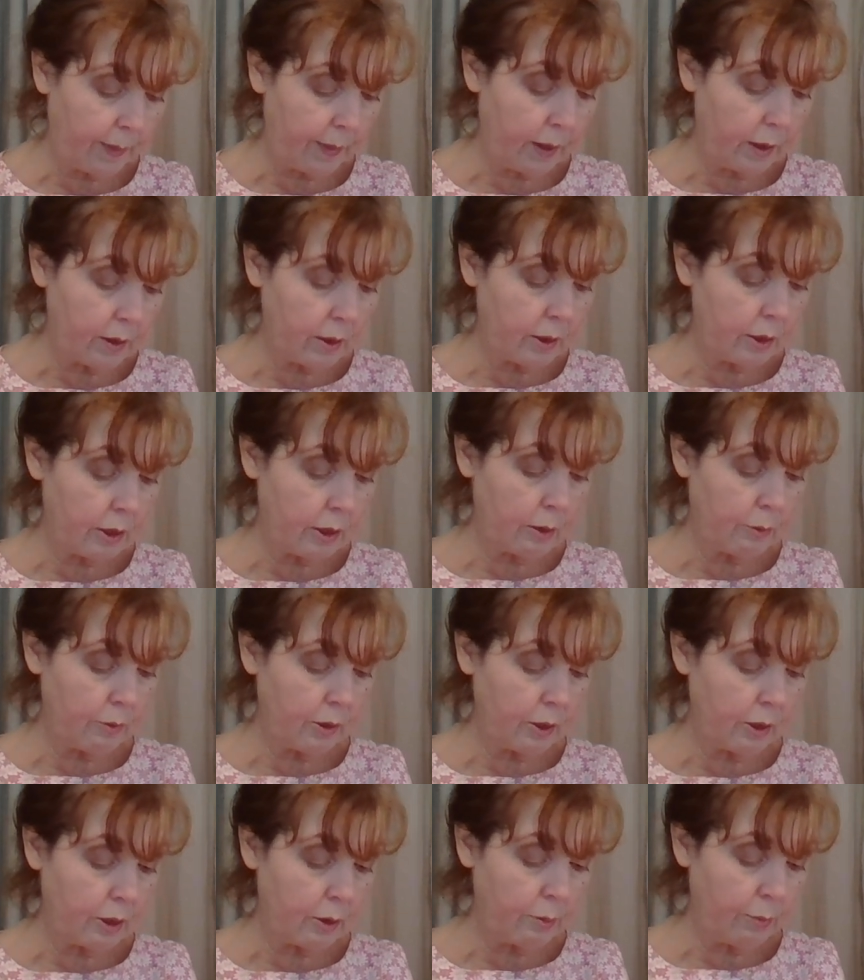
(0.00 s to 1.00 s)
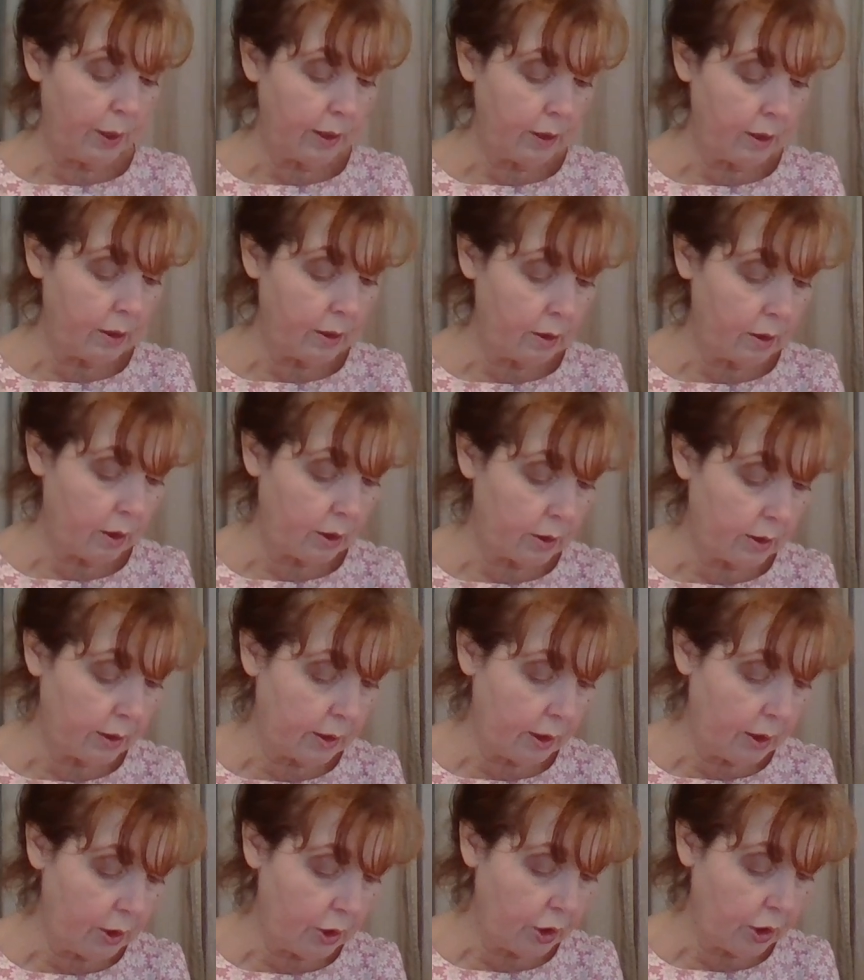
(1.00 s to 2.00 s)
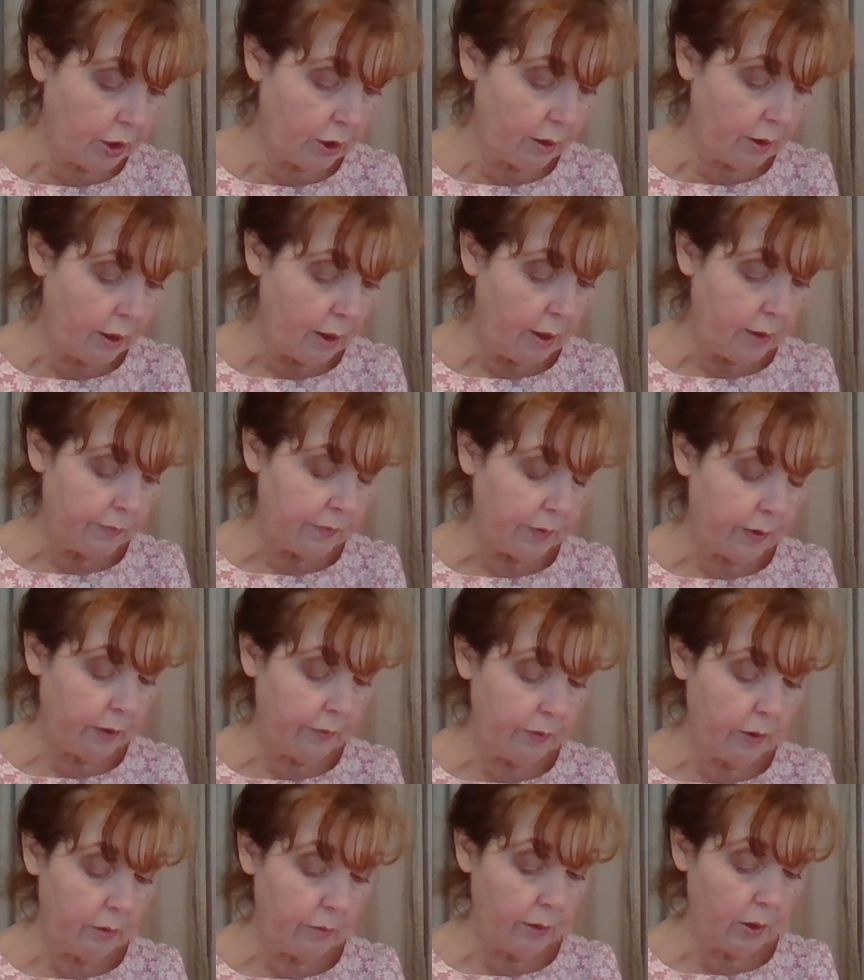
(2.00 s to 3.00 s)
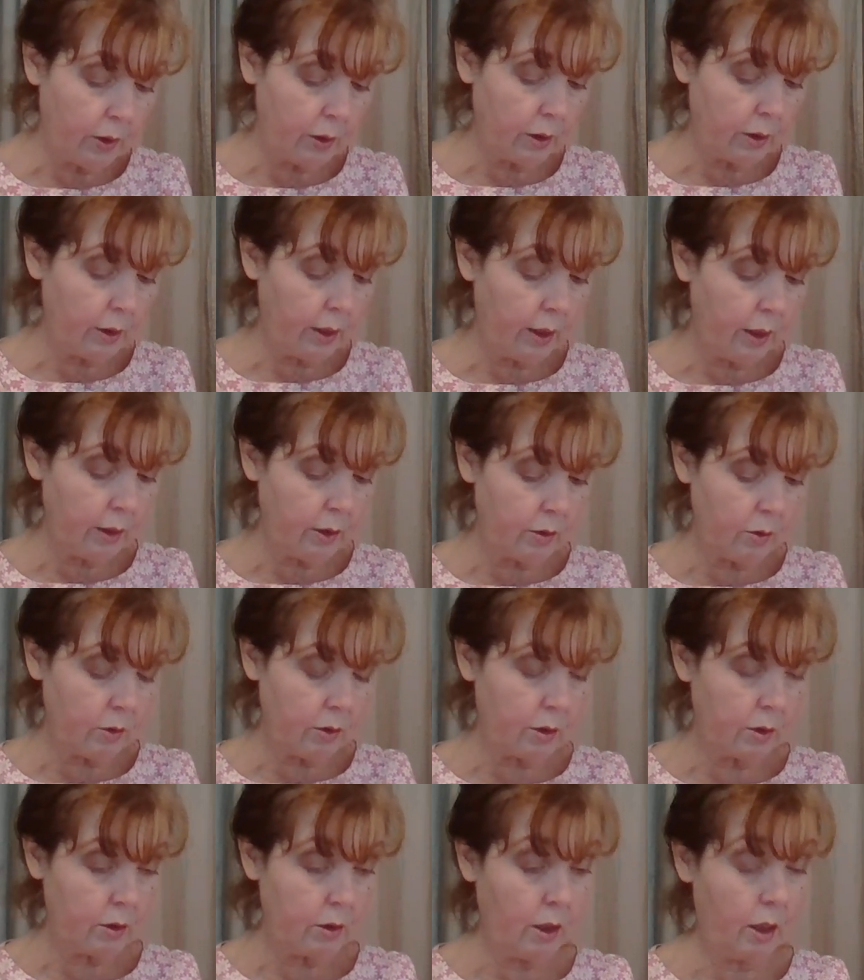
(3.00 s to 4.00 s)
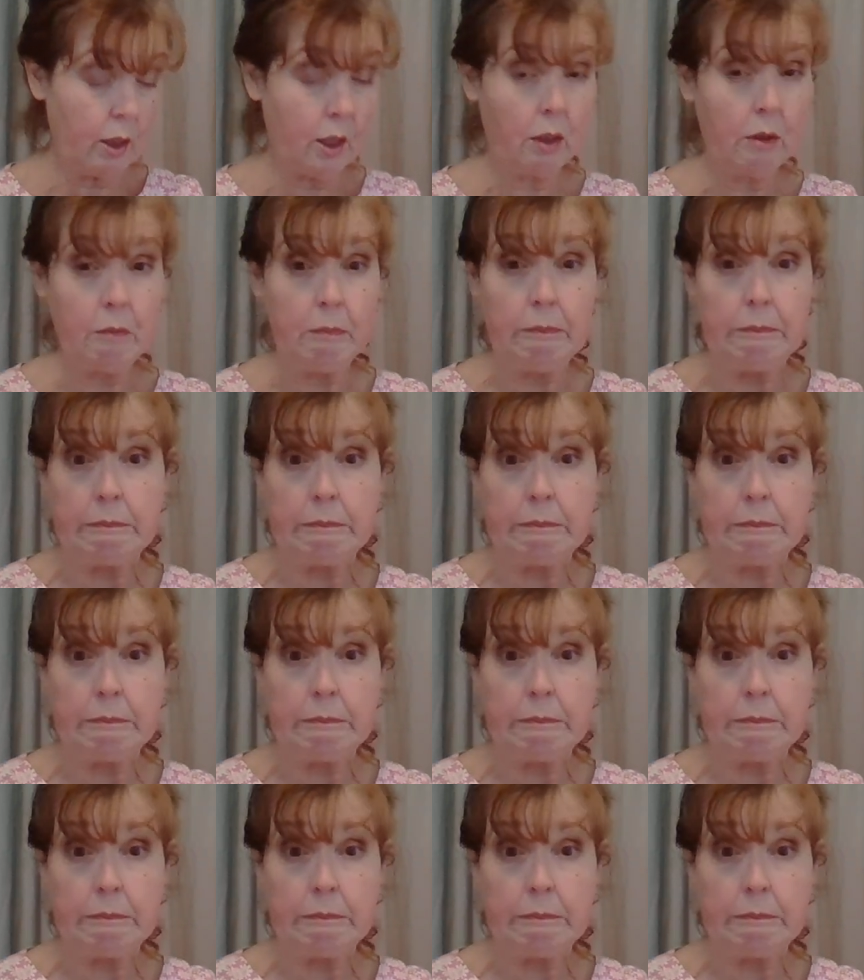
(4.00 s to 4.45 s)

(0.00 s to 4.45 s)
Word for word: the suspected carcinogen of the American Cancer Society.